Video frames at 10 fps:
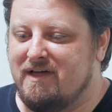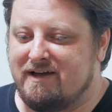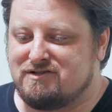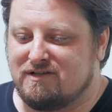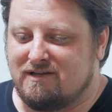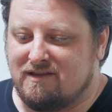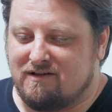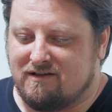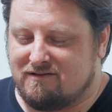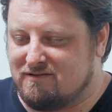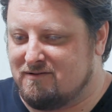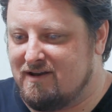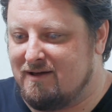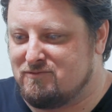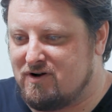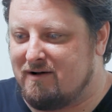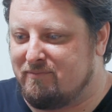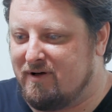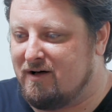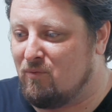Actually, to name
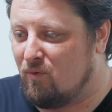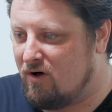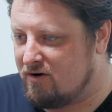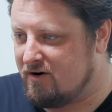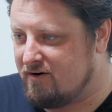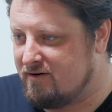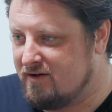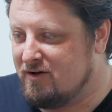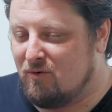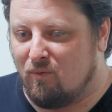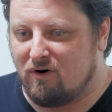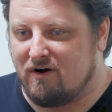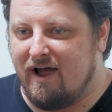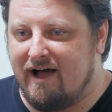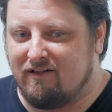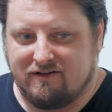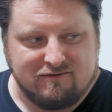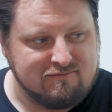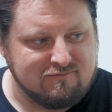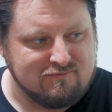drop Walker Allen.